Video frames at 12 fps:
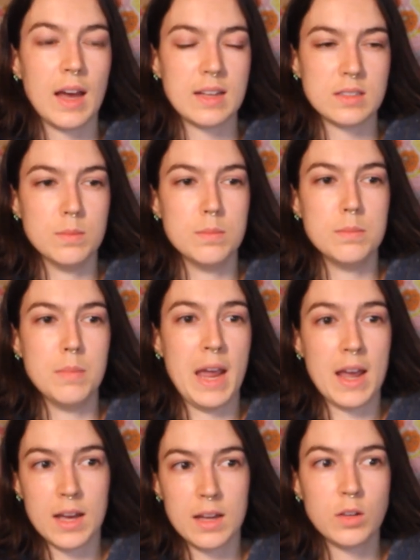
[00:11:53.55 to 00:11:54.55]
as a
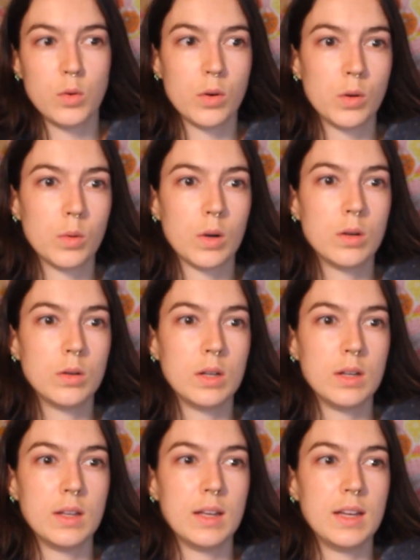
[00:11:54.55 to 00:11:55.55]
man, quote unquote,
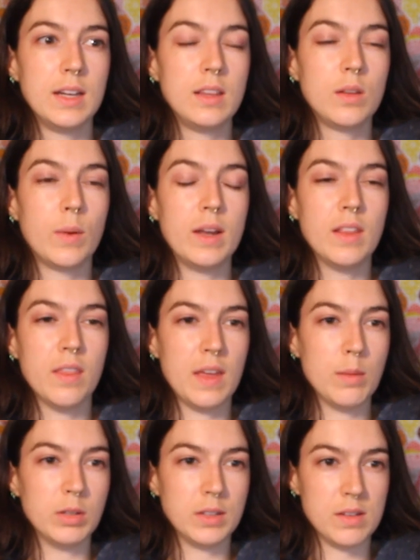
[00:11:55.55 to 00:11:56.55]
in the way that
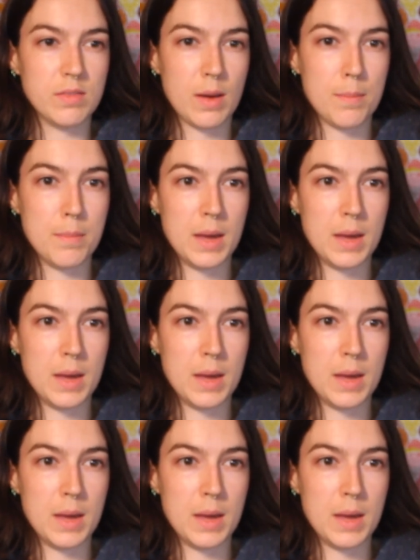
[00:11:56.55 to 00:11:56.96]
they believe that